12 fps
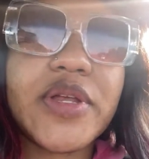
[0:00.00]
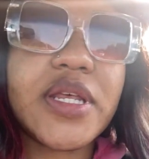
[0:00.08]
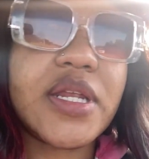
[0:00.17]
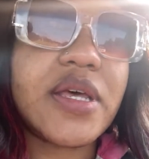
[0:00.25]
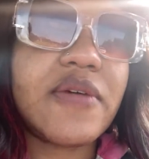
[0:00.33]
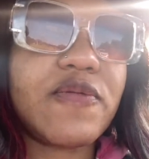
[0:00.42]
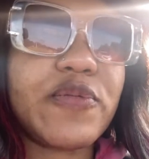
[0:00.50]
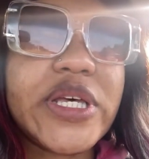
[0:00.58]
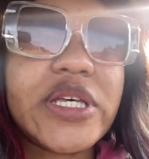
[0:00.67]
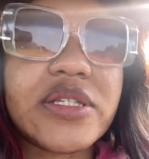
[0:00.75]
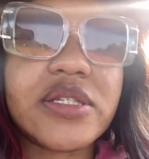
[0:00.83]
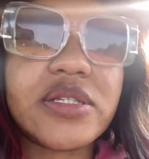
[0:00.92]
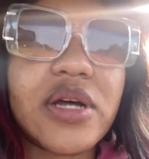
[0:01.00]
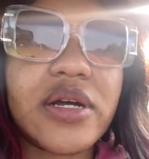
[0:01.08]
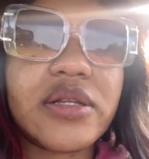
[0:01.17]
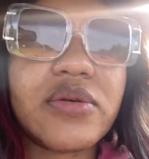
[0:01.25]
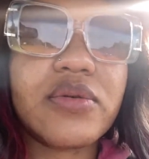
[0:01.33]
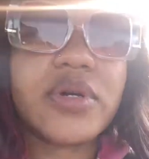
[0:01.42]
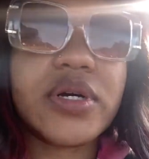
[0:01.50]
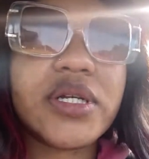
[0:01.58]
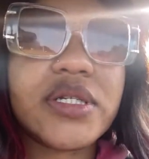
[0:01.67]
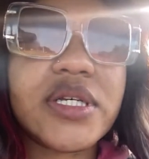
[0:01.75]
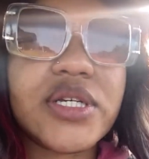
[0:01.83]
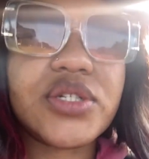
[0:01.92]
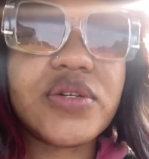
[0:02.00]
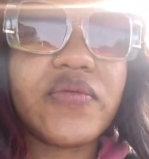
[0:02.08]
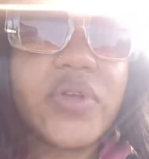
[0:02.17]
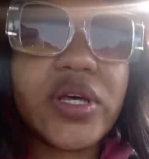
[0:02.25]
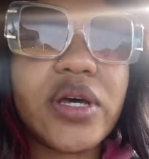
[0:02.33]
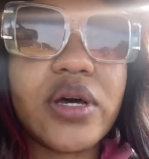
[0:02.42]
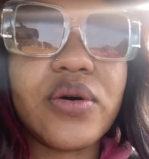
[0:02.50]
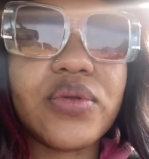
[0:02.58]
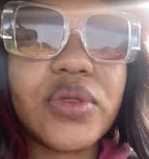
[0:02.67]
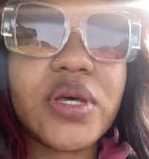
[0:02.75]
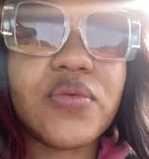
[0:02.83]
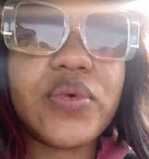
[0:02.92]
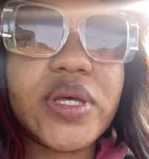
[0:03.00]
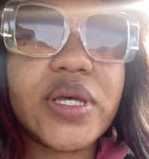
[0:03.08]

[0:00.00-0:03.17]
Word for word: then if we can start the organization video, then we